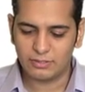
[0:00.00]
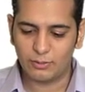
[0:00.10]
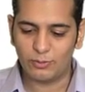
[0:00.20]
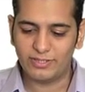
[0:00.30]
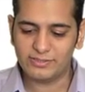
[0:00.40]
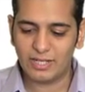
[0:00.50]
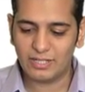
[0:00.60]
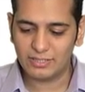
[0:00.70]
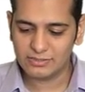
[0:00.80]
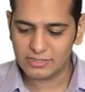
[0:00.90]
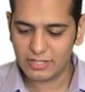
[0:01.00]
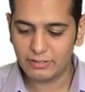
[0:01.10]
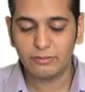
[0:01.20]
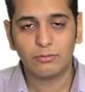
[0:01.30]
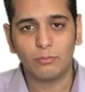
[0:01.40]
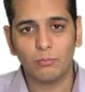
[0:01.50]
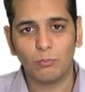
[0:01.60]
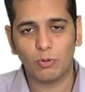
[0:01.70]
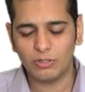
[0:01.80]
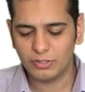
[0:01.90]
Now let's understand
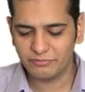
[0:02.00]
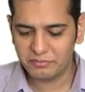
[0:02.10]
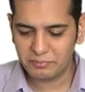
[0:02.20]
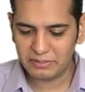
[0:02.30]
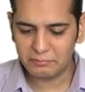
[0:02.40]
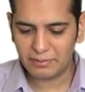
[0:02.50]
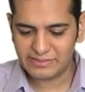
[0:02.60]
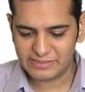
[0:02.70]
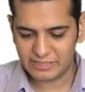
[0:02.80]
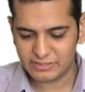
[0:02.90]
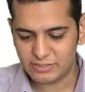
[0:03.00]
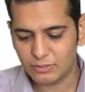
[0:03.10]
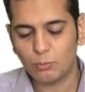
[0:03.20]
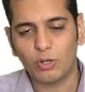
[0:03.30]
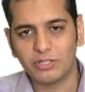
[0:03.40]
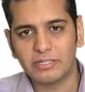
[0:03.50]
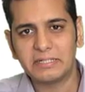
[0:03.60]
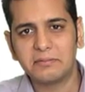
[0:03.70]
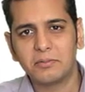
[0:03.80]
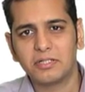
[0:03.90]
what do we mean by change in
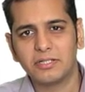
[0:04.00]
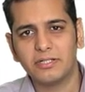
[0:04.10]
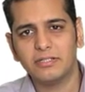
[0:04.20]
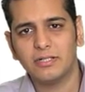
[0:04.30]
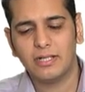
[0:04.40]
quantity demanded